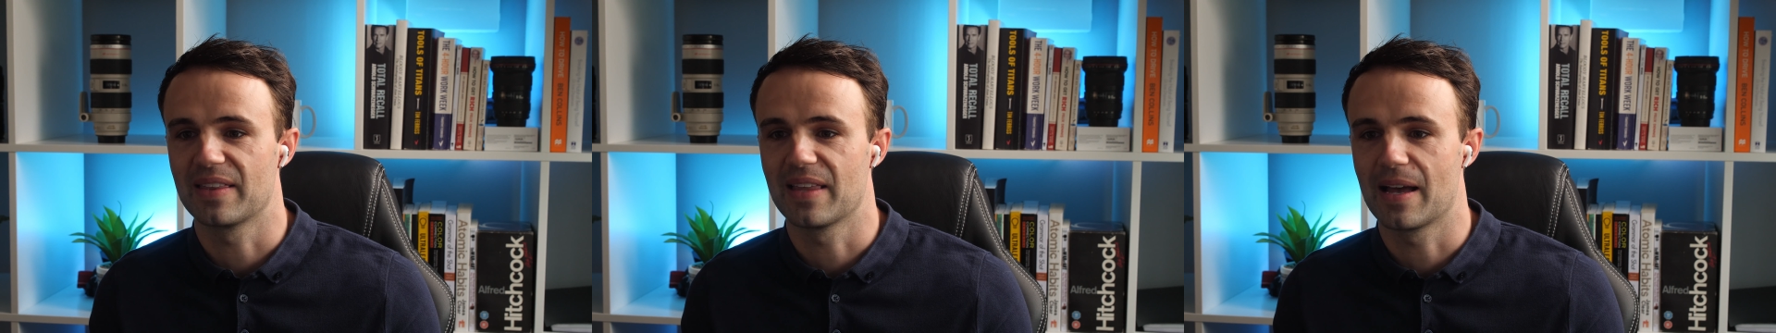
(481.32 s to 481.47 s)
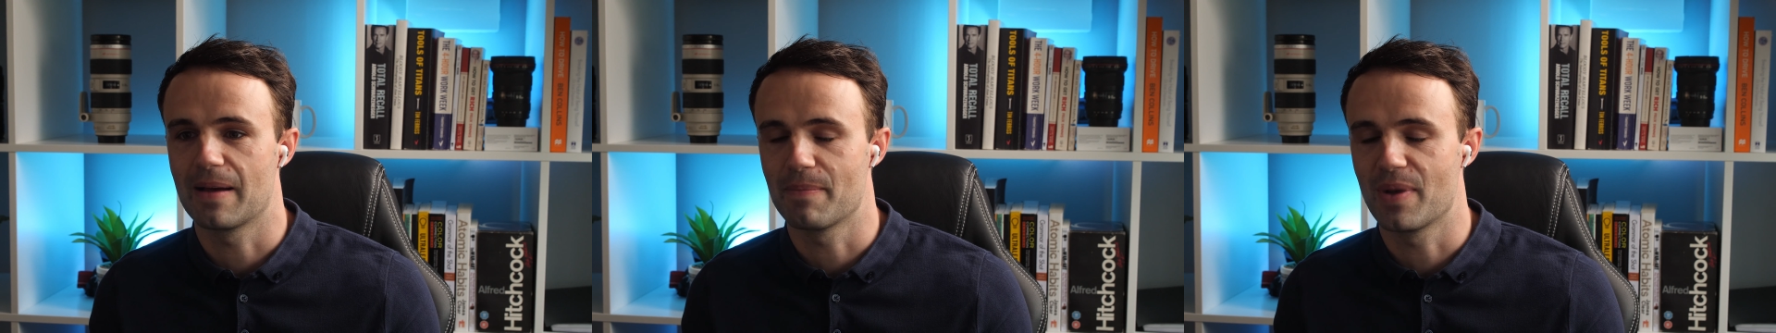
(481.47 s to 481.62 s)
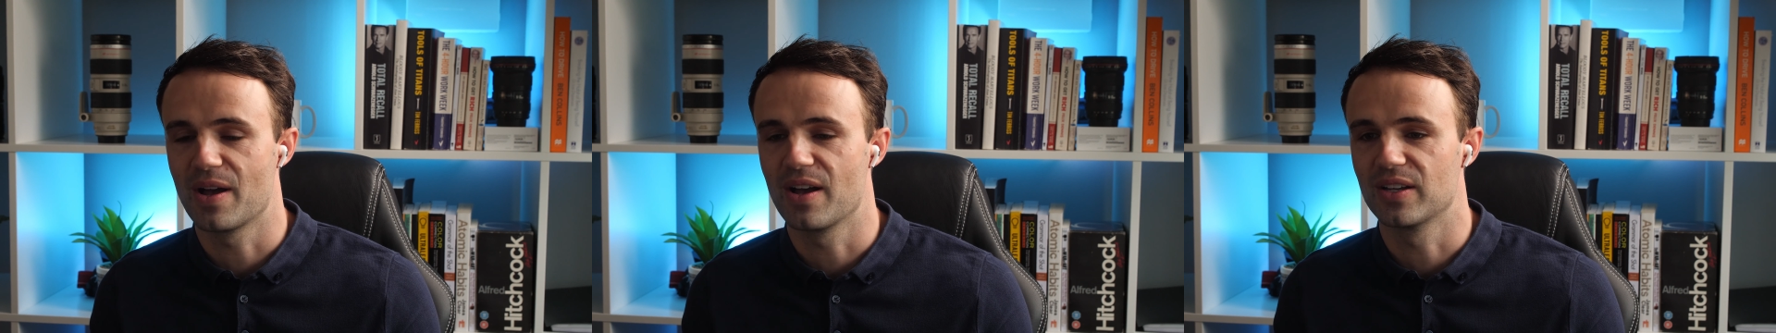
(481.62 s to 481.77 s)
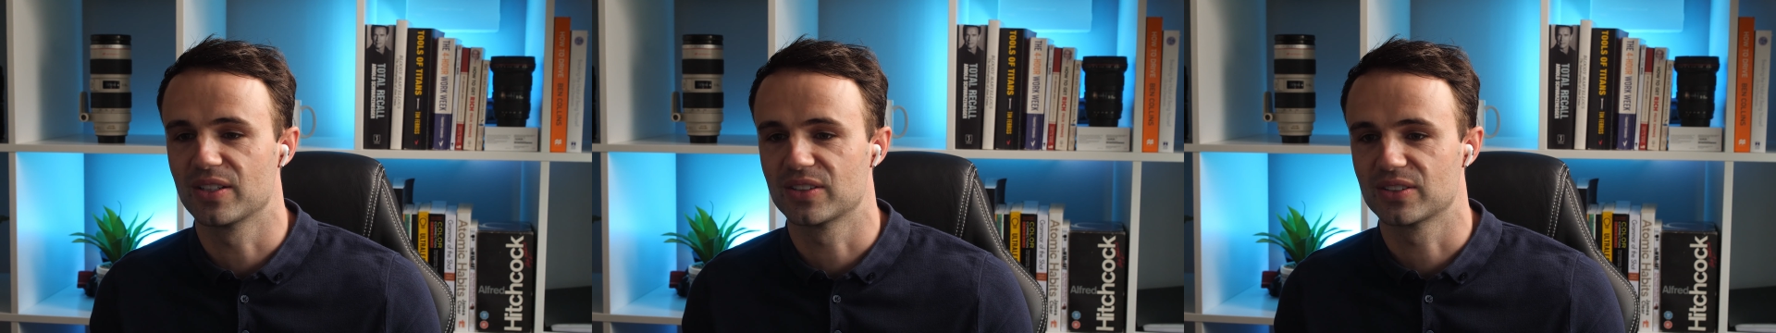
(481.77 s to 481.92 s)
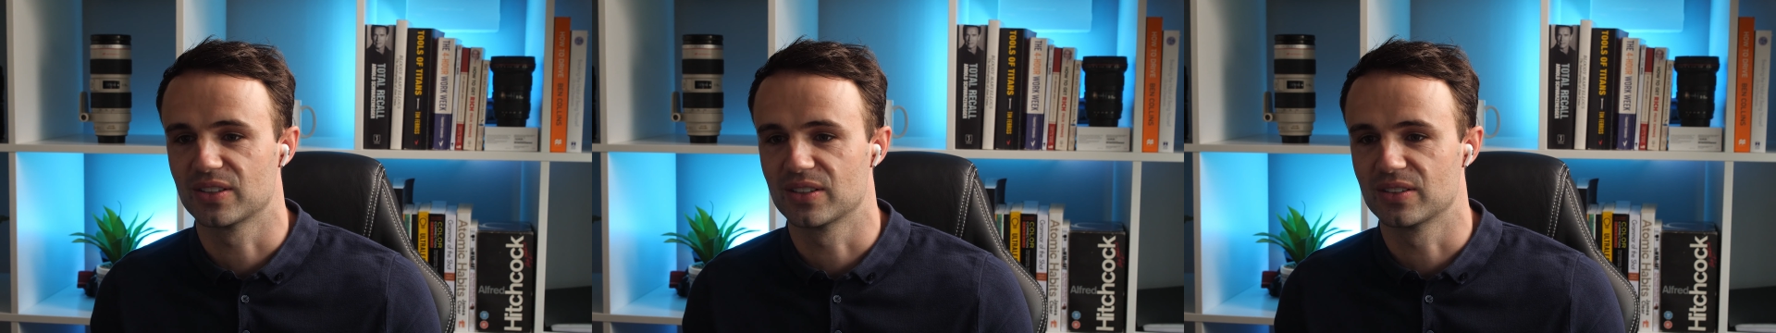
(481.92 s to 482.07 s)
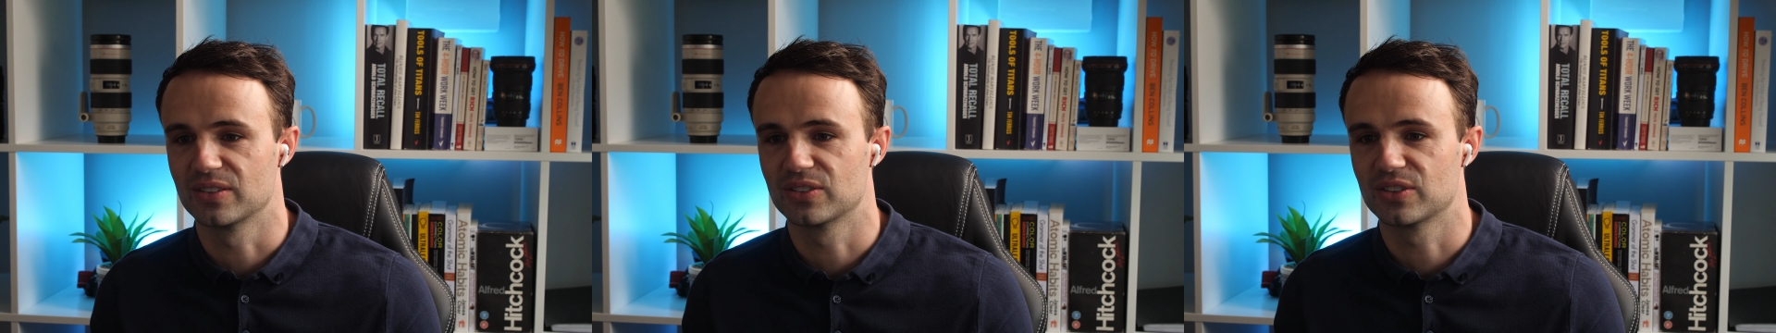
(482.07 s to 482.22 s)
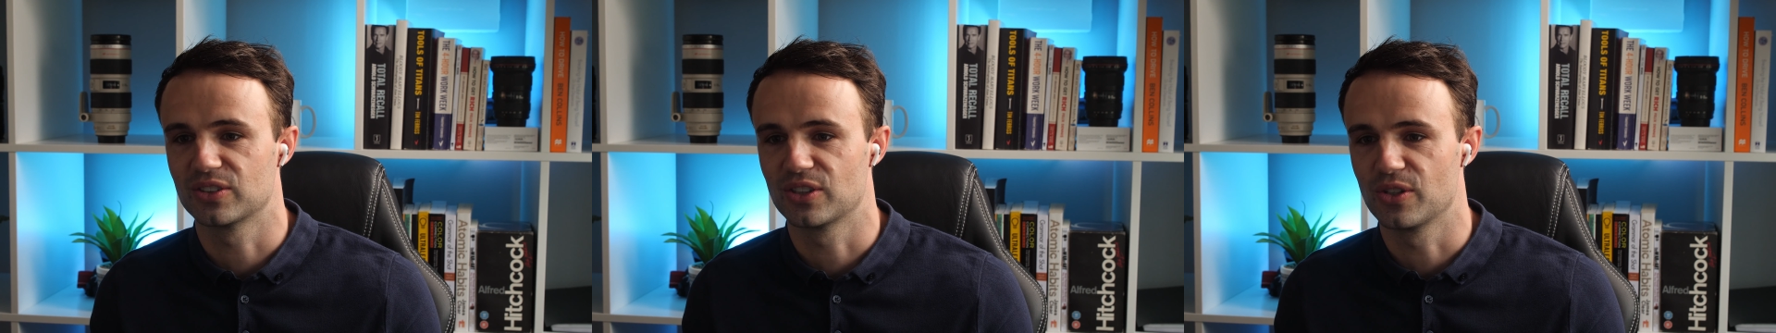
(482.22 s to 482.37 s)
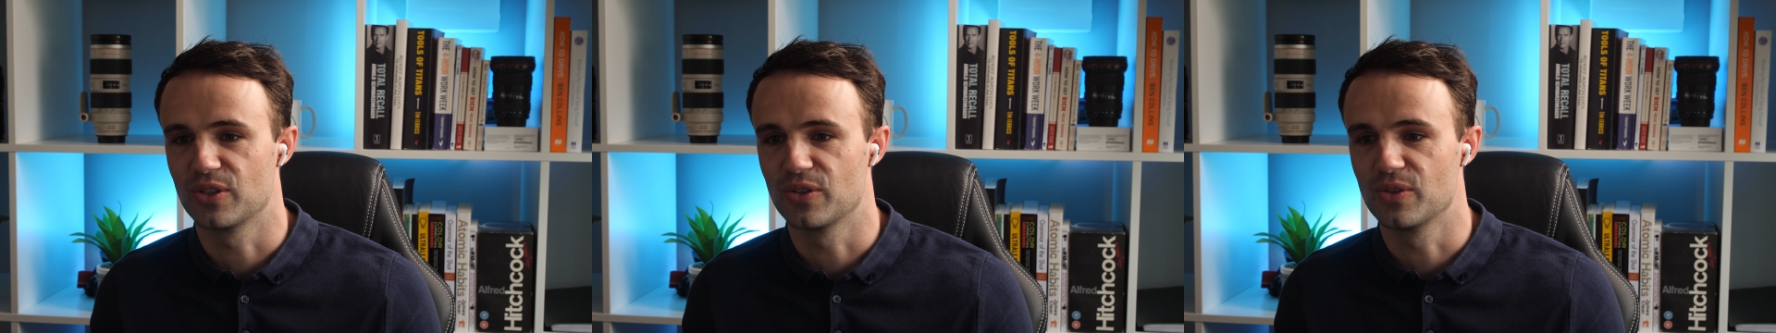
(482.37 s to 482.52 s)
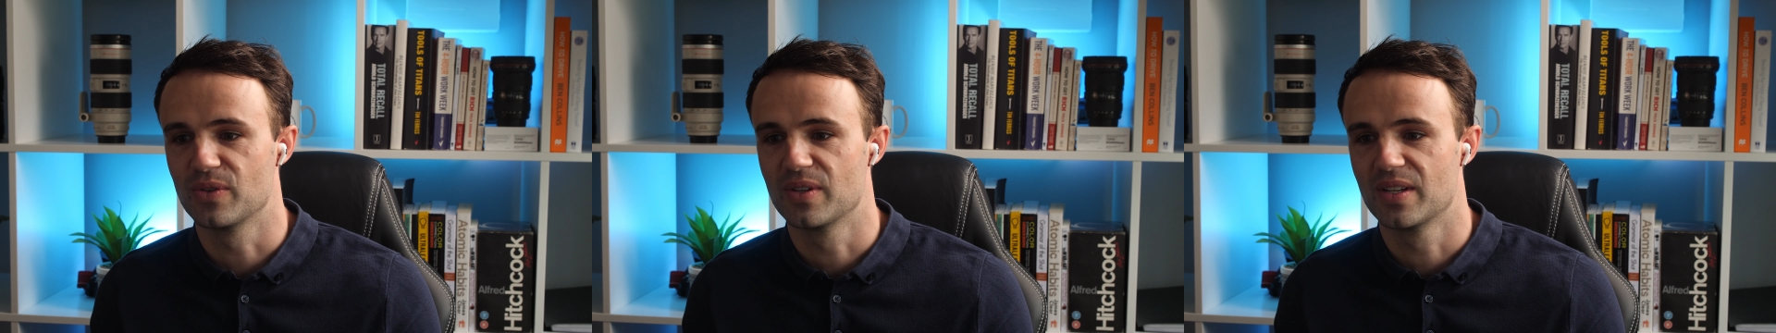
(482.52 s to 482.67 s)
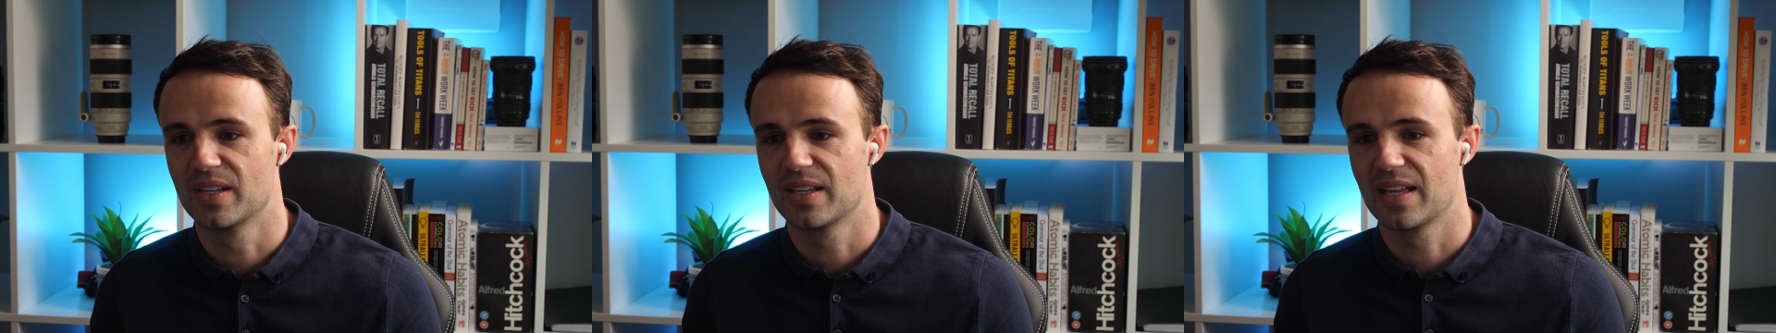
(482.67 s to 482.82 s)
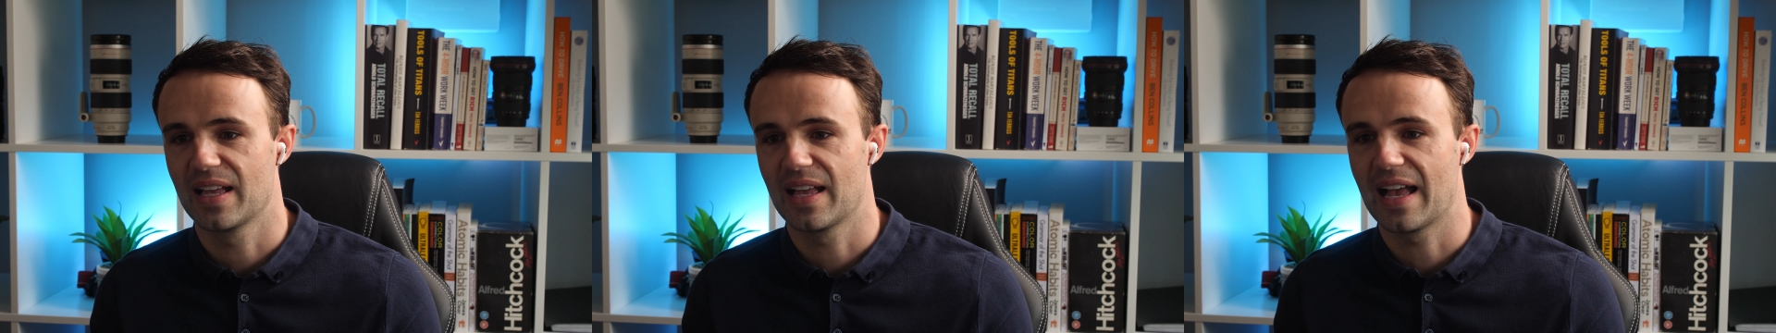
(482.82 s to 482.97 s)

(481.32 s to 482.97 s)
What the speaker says: expect that person to